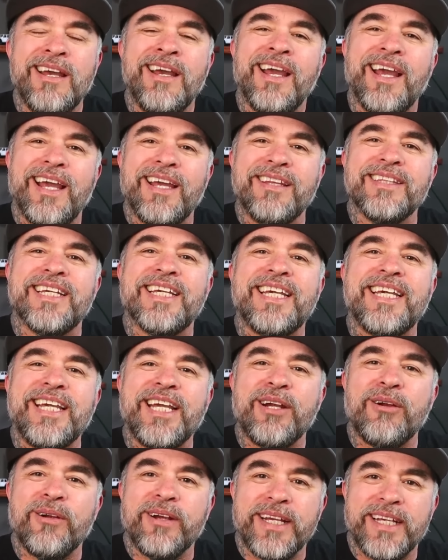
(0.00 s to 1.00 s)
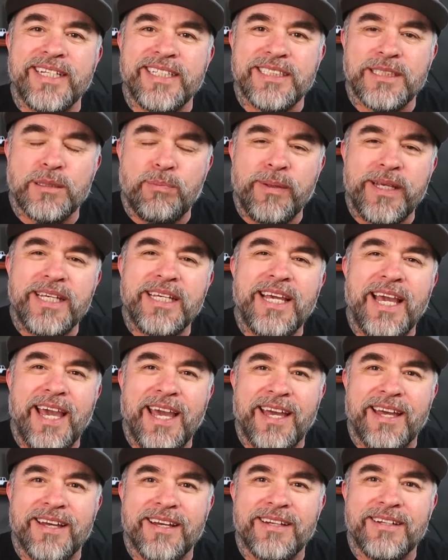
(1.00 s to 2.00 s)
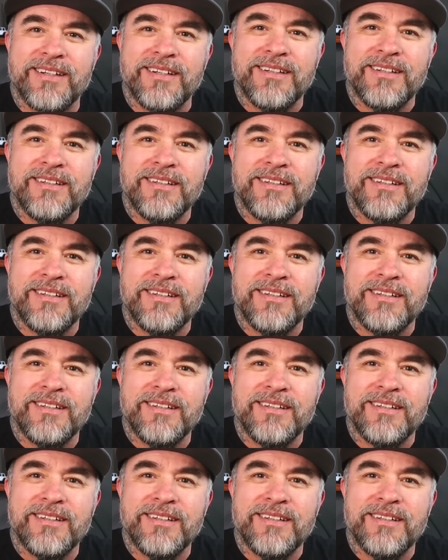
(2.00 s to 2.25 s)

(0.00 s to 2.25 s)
and the hearings began,